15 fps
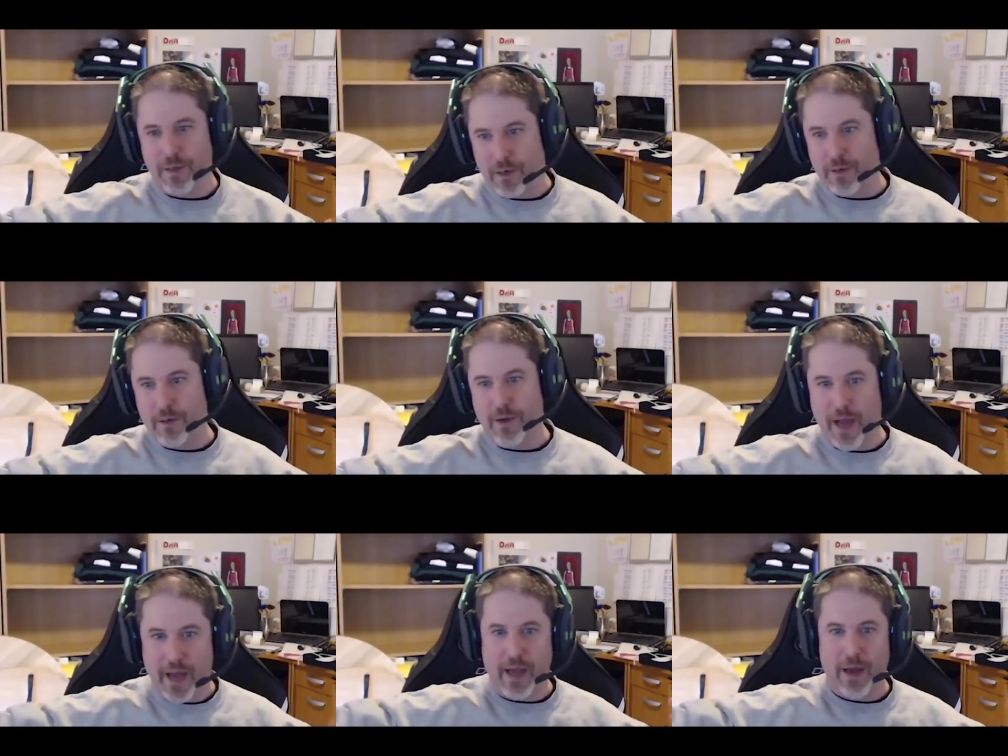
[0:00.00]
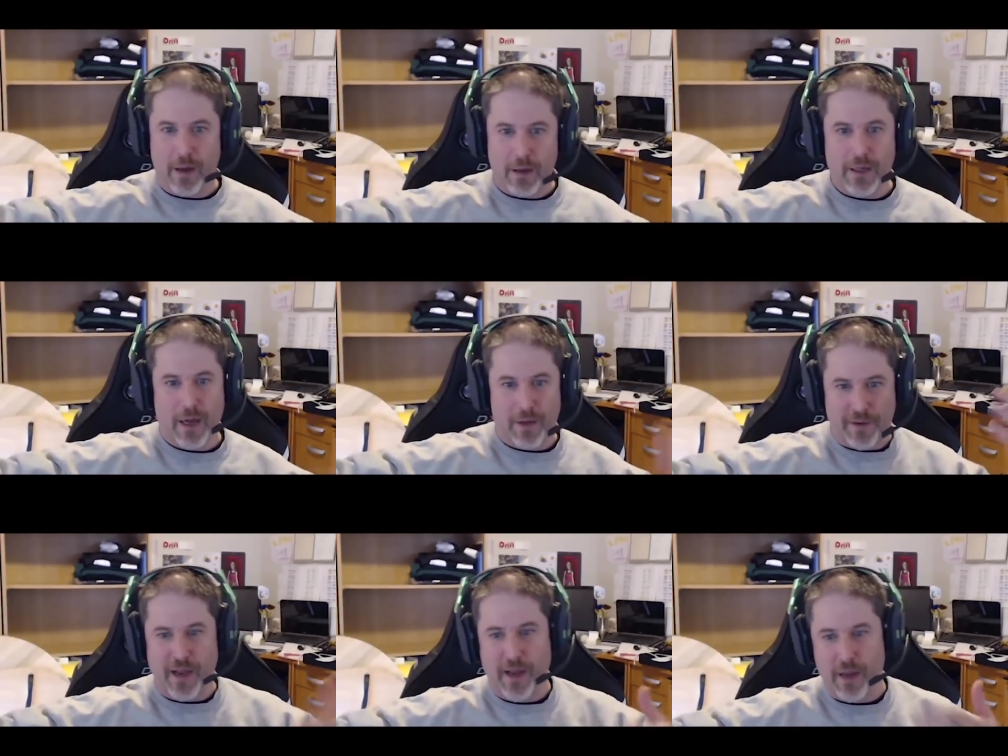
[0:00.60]
you know, hey,
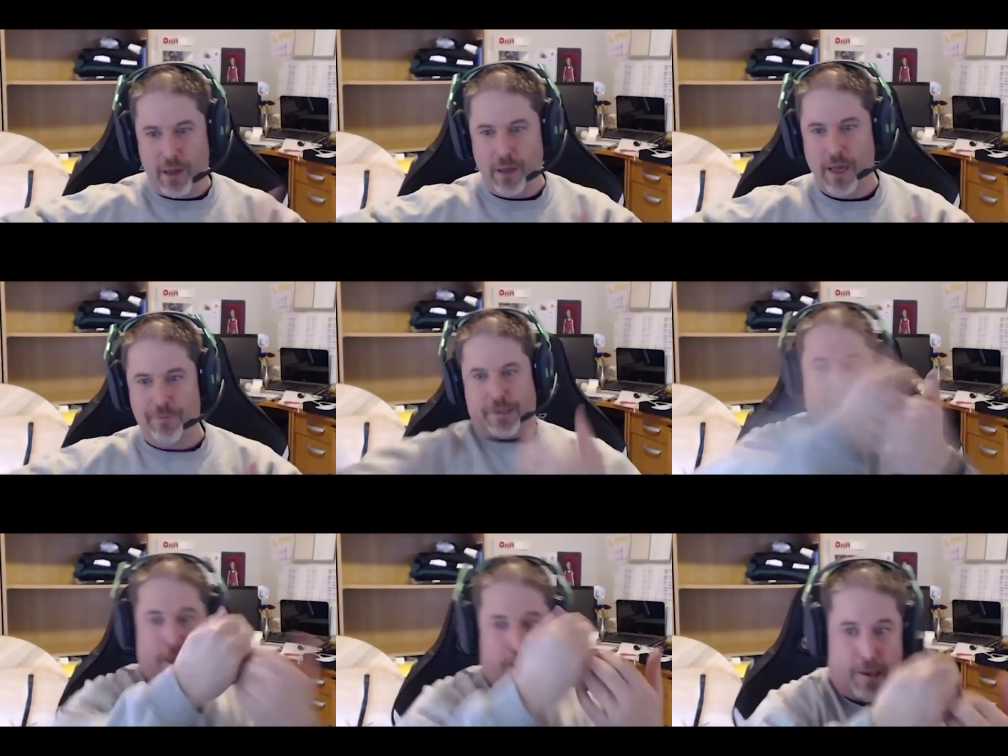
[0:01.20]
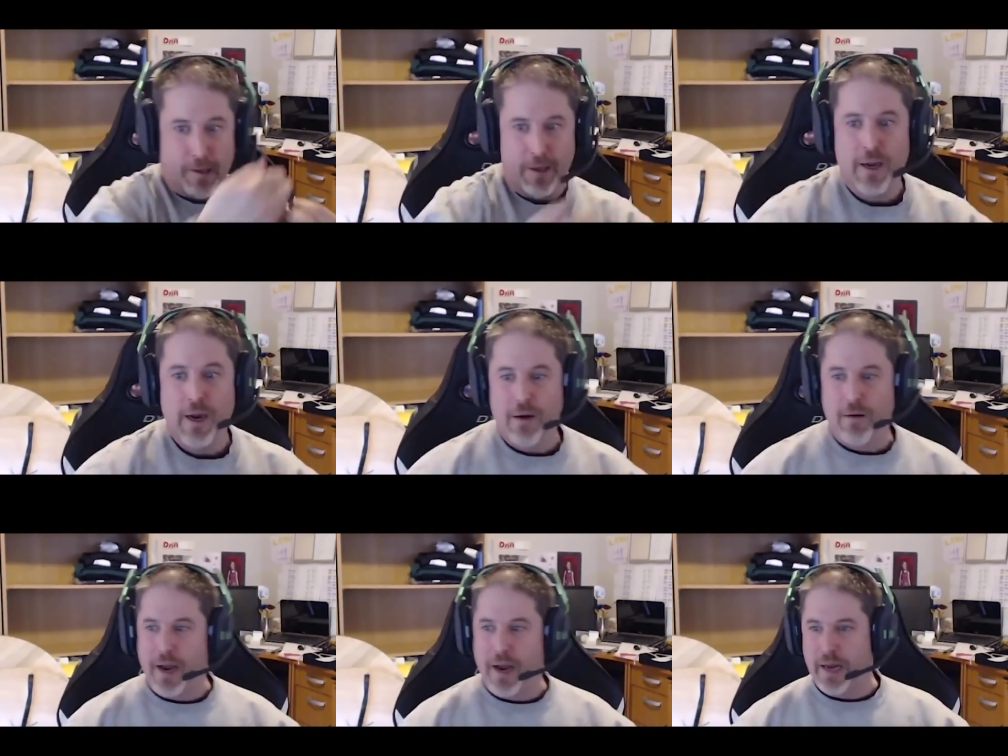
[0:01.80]
Olaf, hey, Olaf, eh!
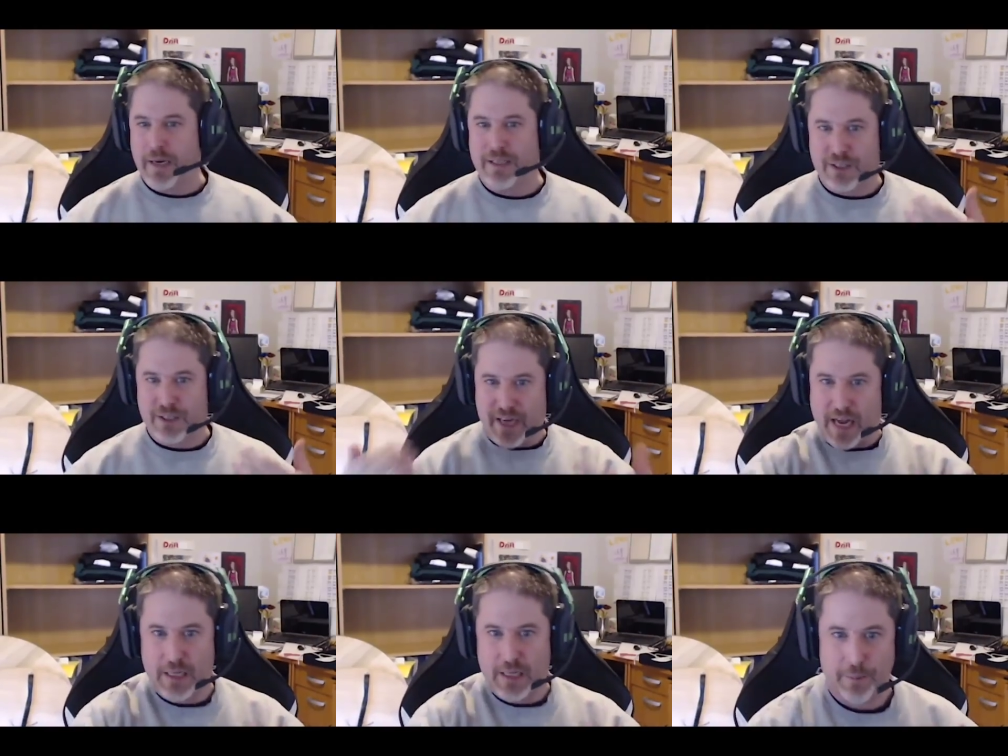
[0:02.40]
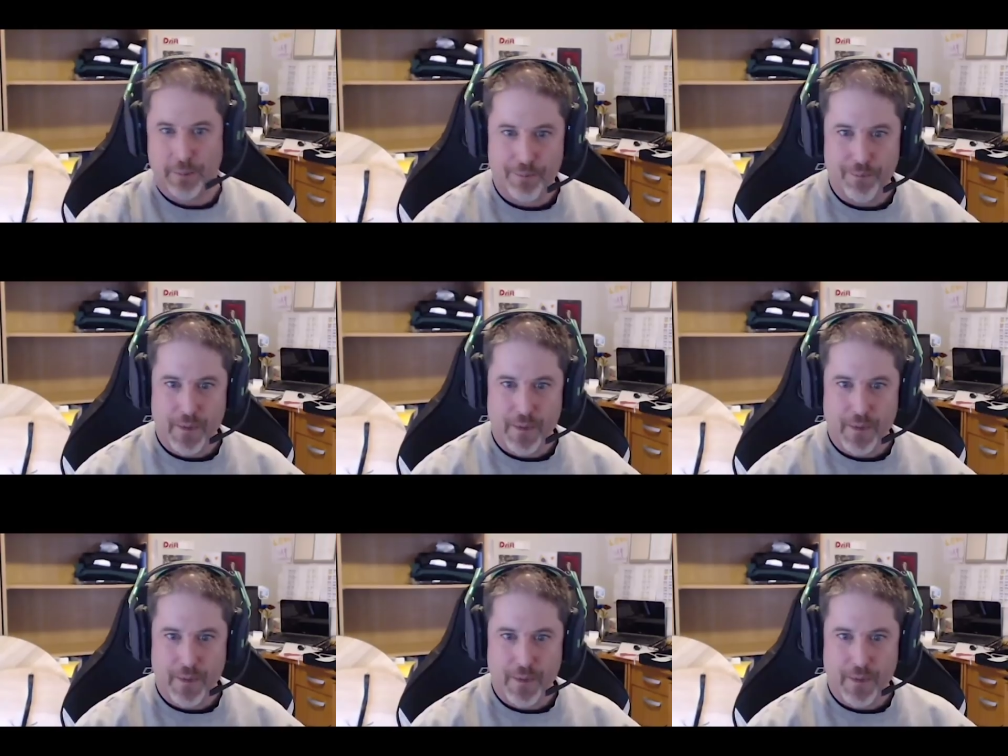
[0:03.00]
right? And just kill him.